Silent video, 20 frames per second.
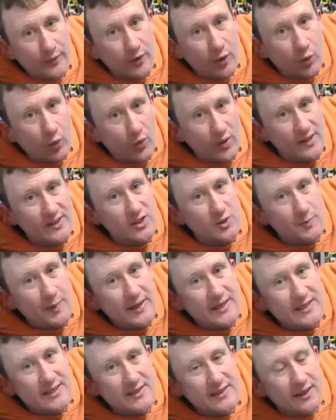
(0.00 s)
got all that
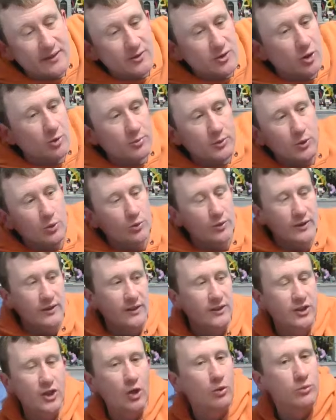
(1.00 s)
space in that top corner, and
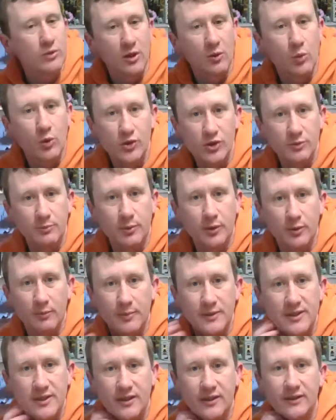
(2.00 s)
I don't know what to put
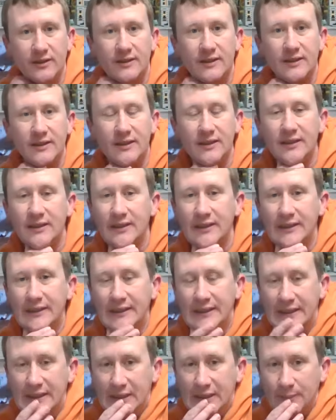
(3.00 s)
beside
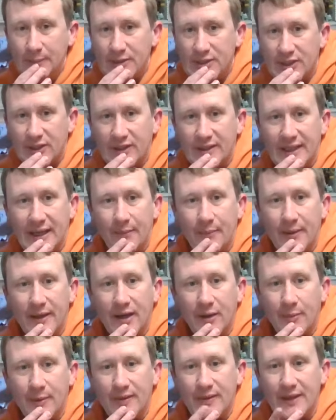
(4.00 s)
that bit
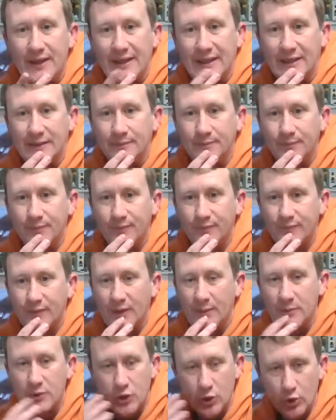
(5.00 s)
up in there.
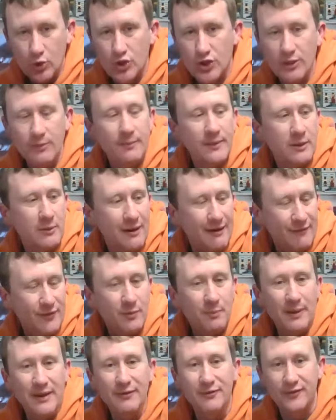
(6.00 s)
I'm sure somebody will have an
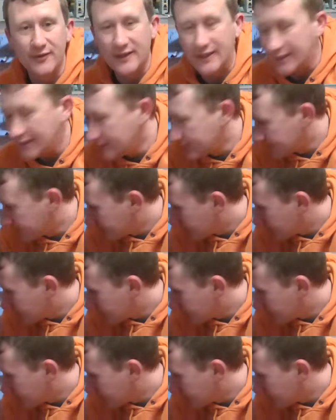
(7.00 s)
epiphany,